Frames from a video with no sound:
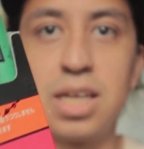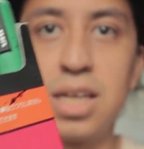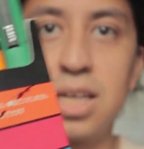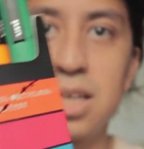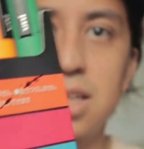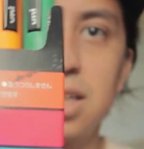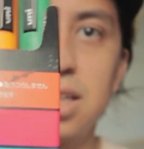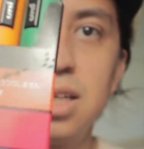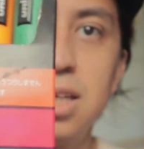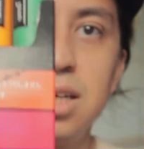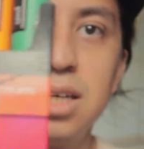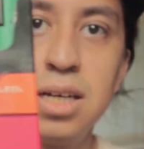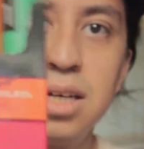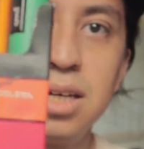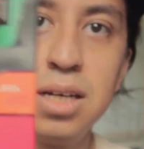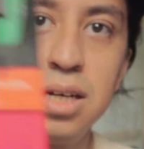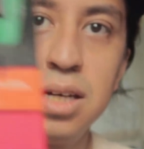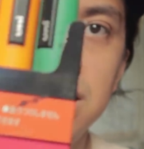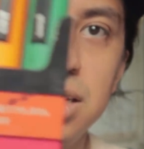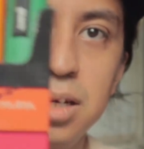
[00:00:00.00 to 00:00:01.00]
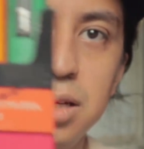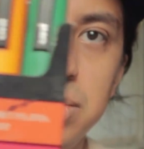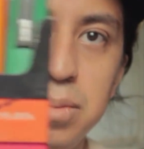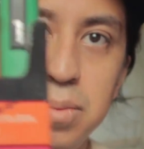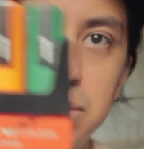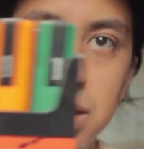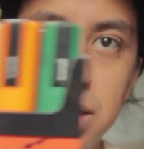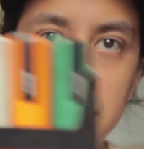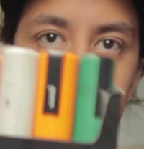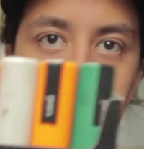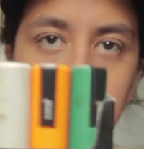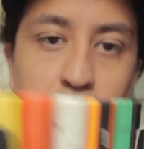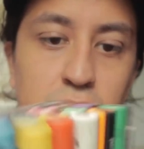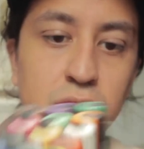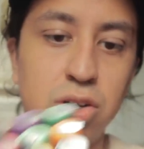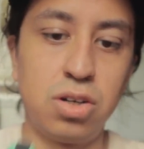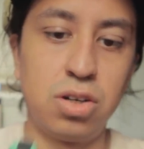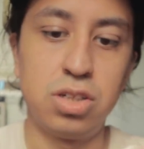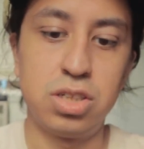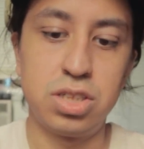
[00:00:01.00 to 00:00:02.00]
ink
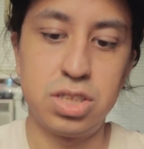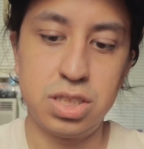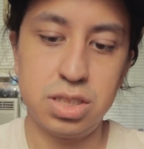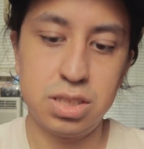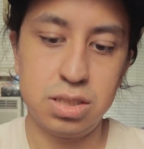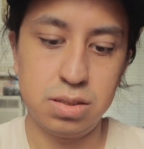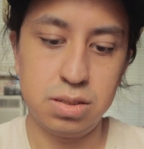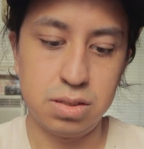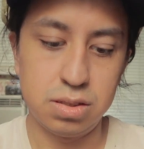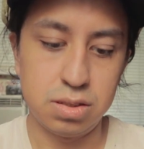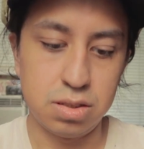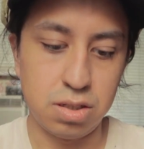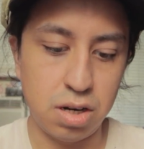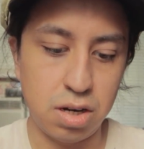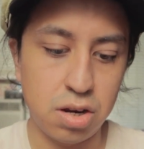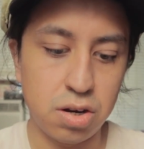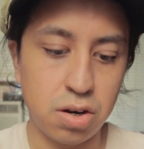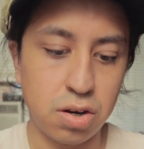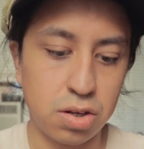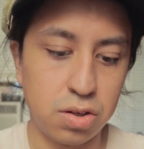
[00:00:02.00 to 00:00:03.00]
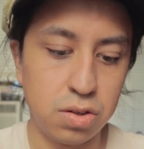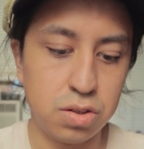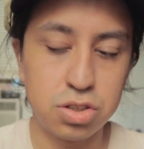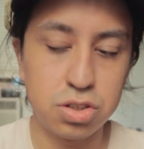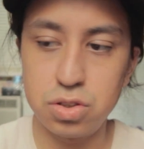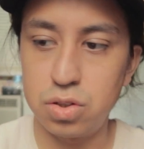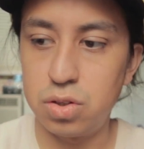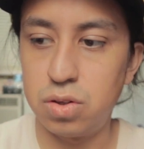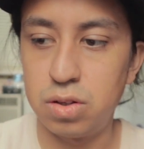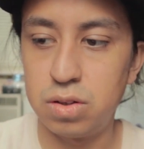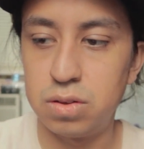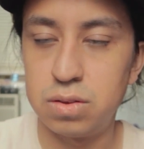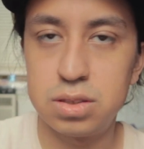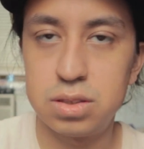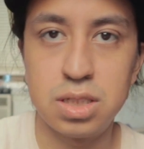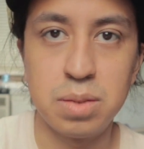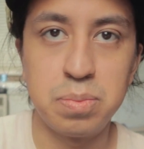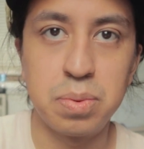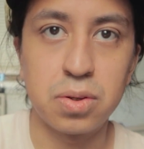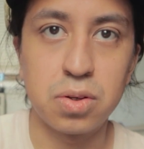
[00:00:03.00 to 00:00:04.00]
markers. They're not your usual
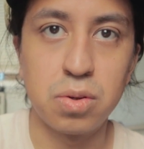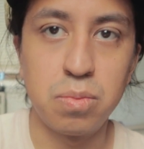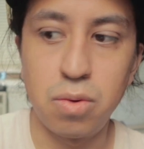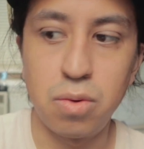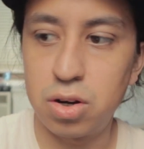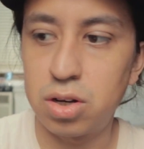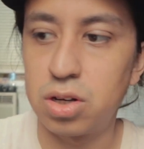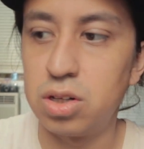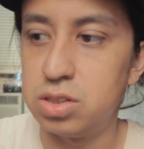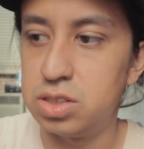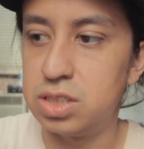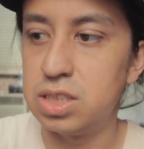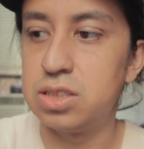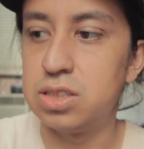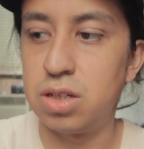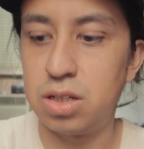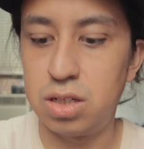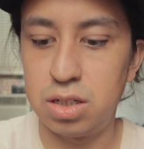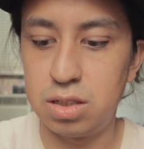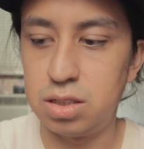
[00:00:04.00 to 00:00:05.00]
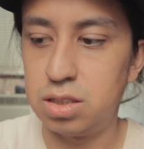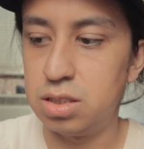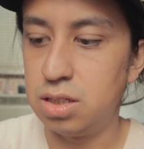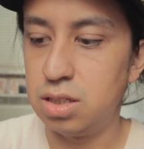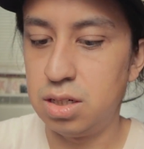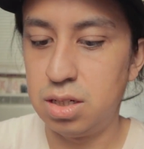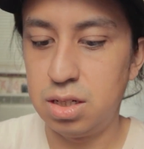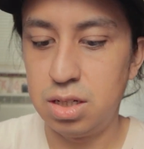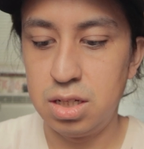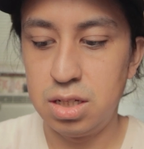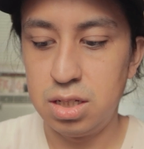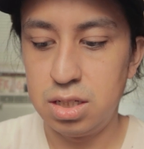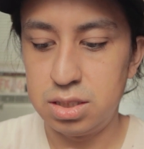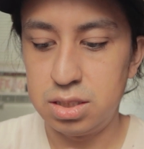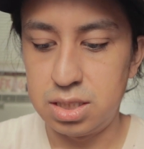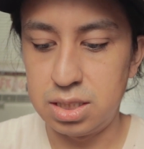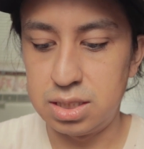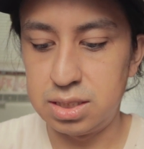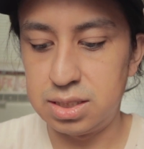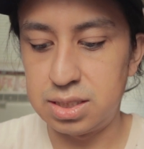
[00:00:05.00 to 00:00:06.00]
typical markers. These are
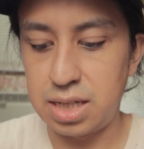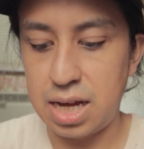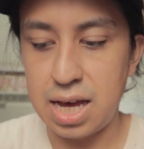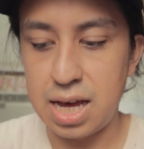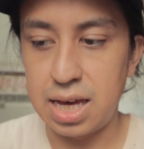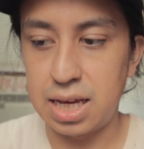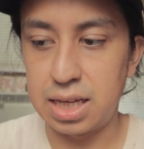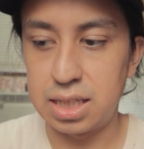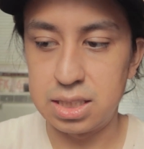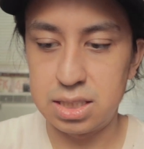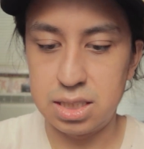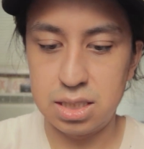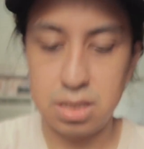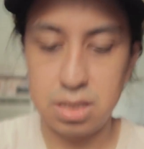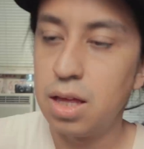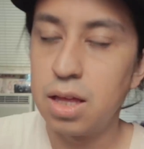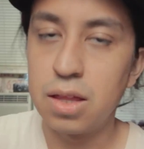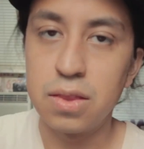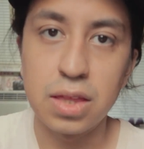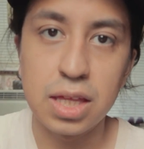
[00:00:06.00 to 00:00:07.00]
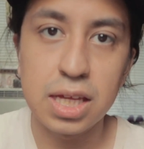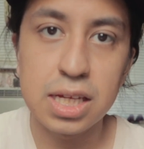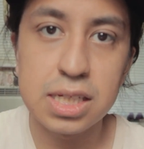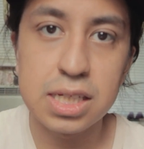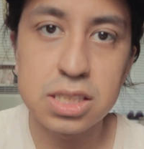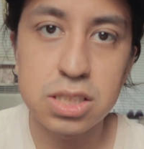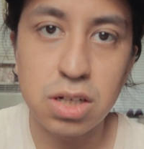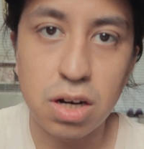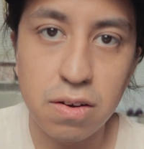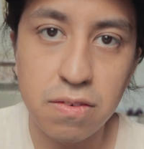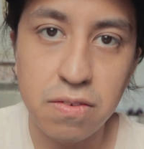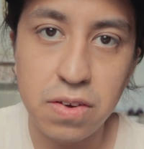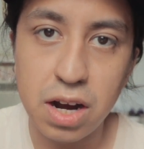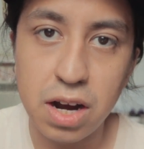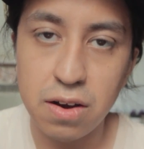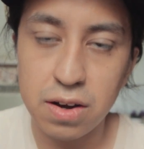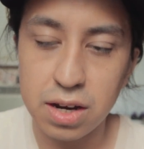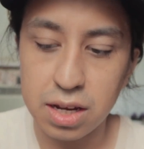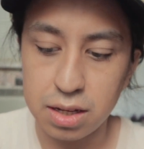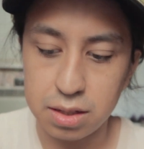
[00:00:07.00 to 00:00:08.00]
designed. These are
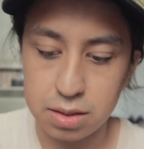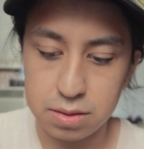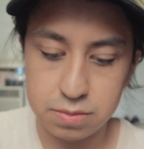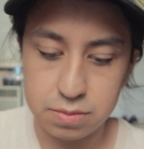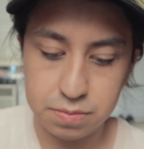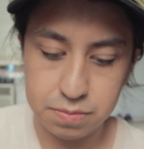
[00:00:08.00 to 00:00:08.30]
very,